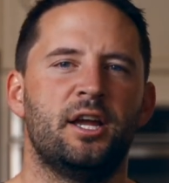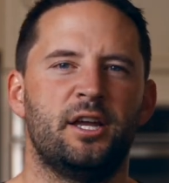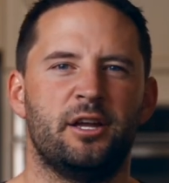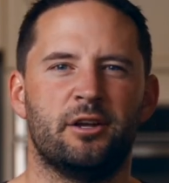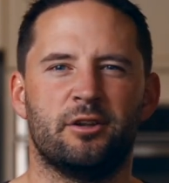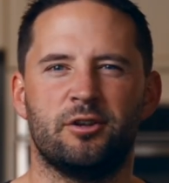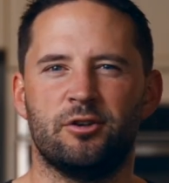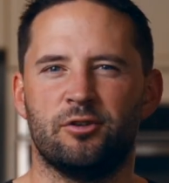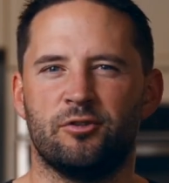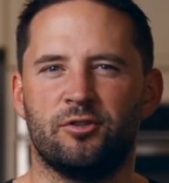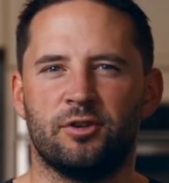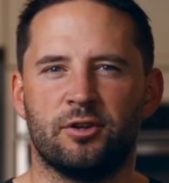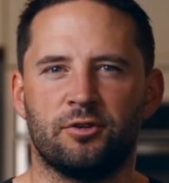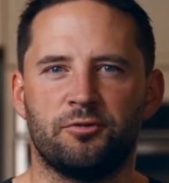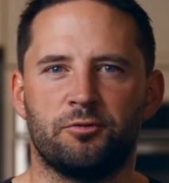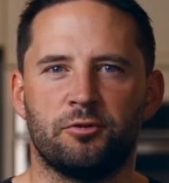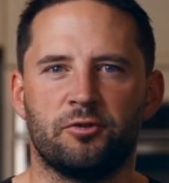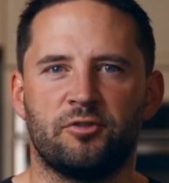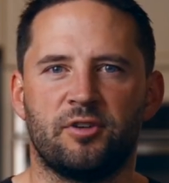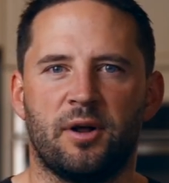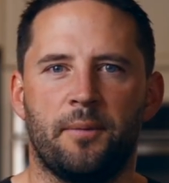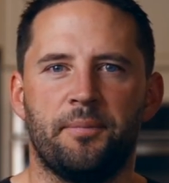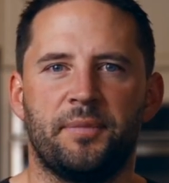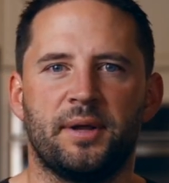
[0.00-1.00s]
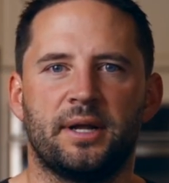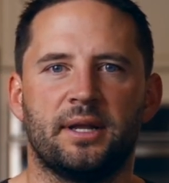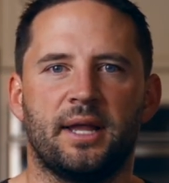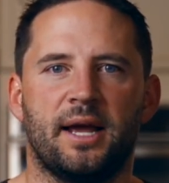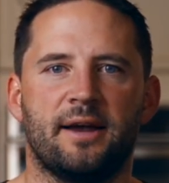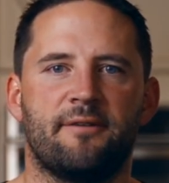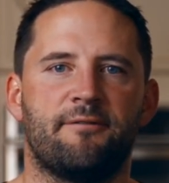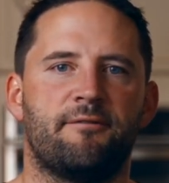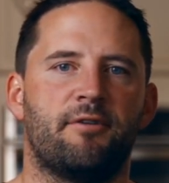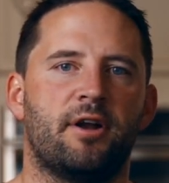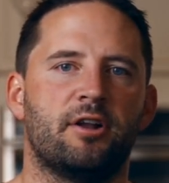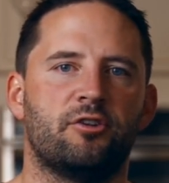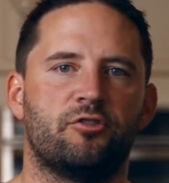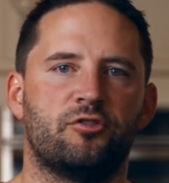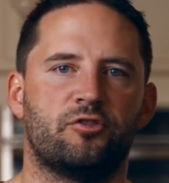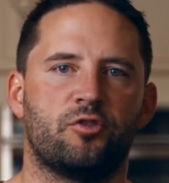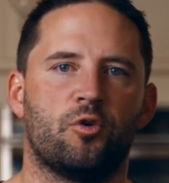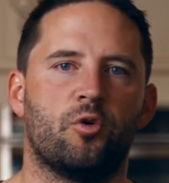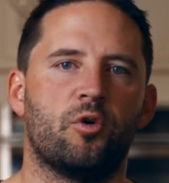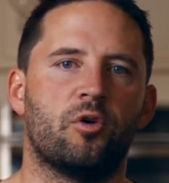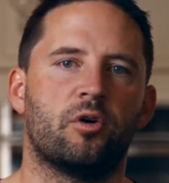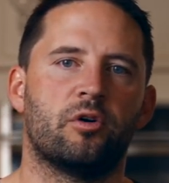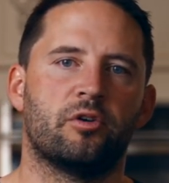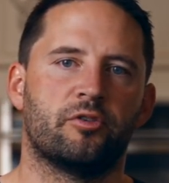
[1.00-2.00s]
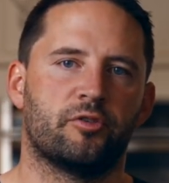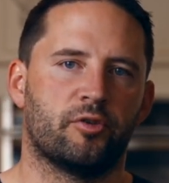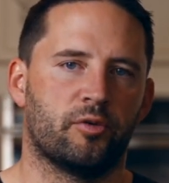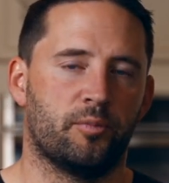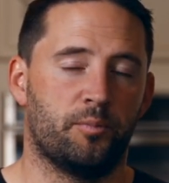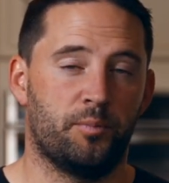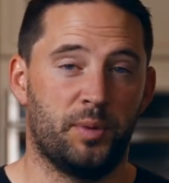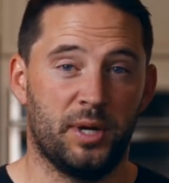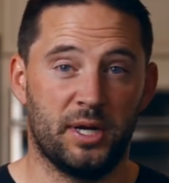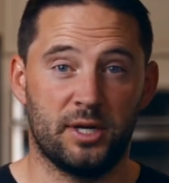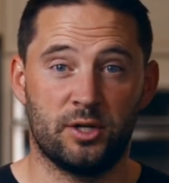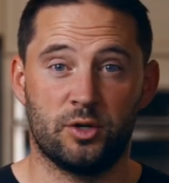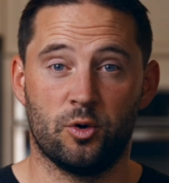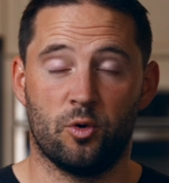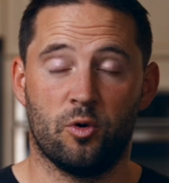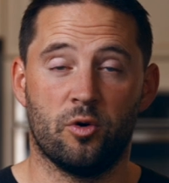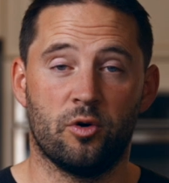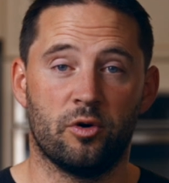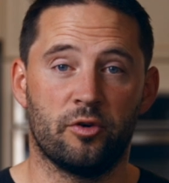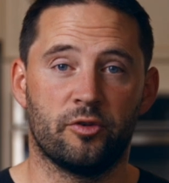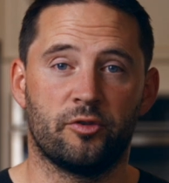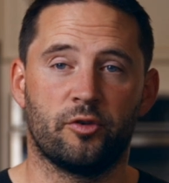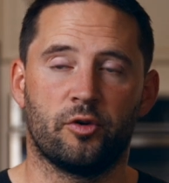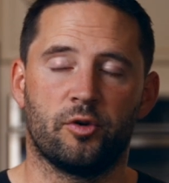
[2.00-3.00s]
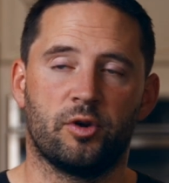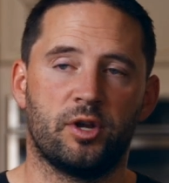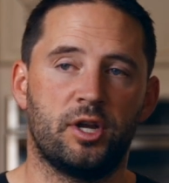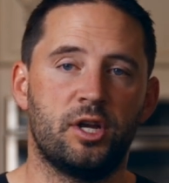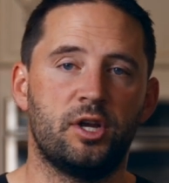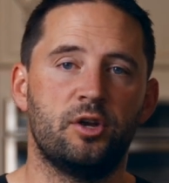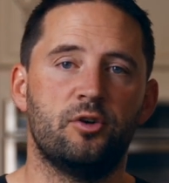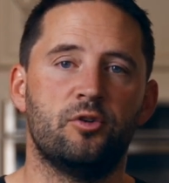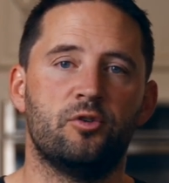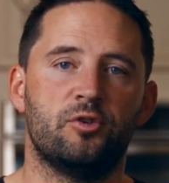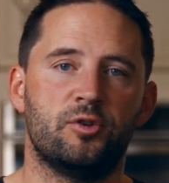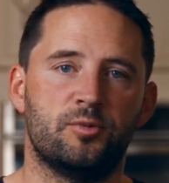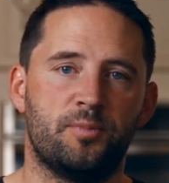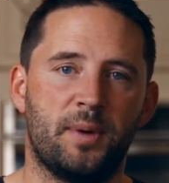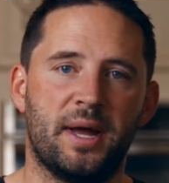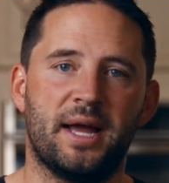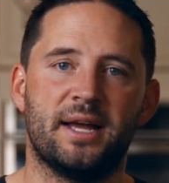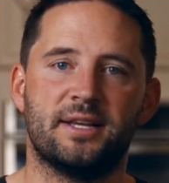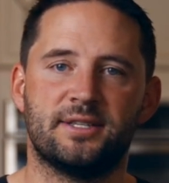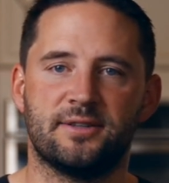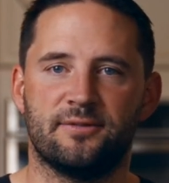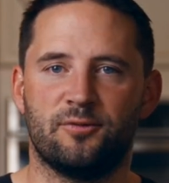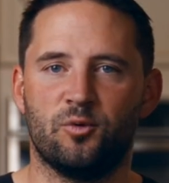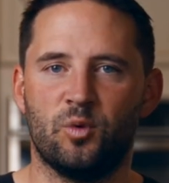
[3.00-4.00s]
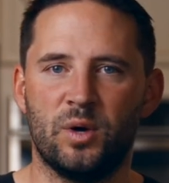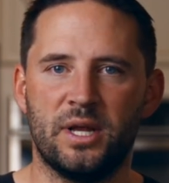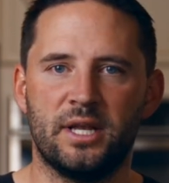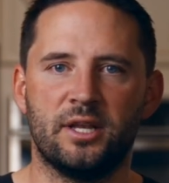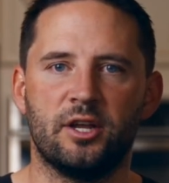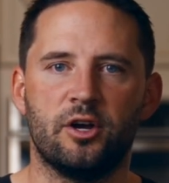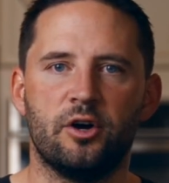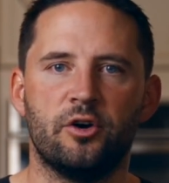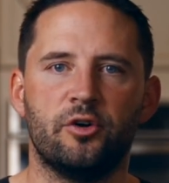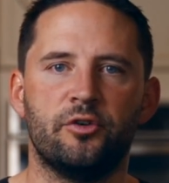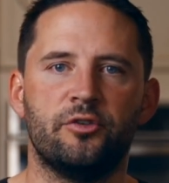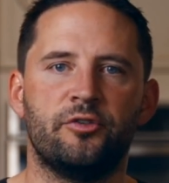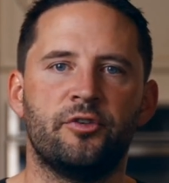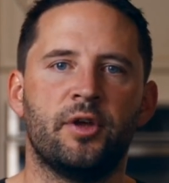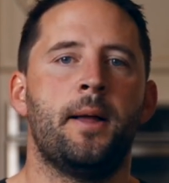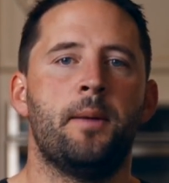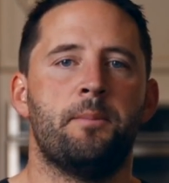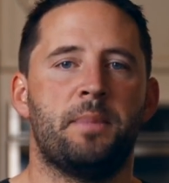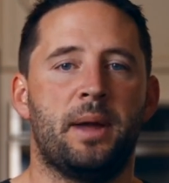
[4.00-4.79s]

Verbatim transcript: You'd use this for something like French doors or big doors or huge bays of windows.